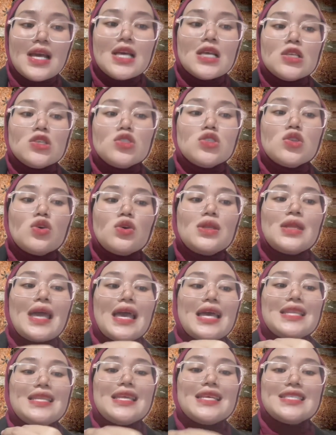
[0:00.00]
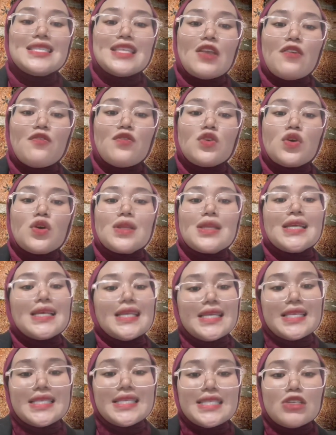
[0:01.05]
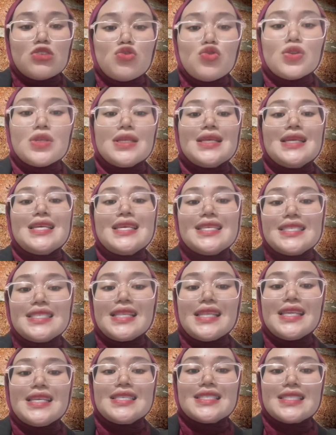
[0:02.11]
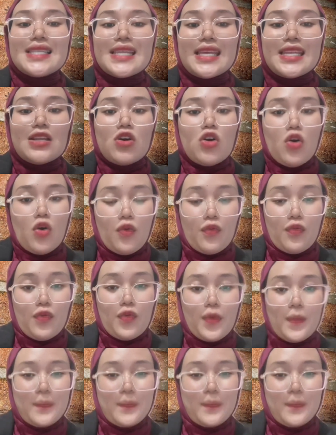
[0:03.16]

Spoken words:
so the adhesive could easily slide off.